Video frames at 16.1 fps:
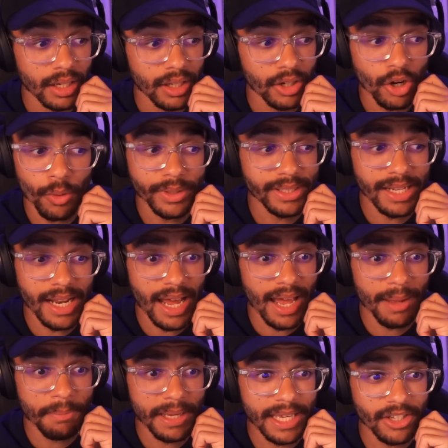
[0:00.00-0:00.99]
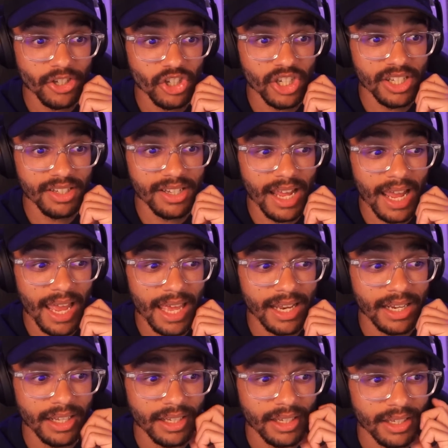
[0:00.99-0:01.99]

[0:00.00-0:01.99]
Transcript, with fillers: No, it's not, bitch. She's dead.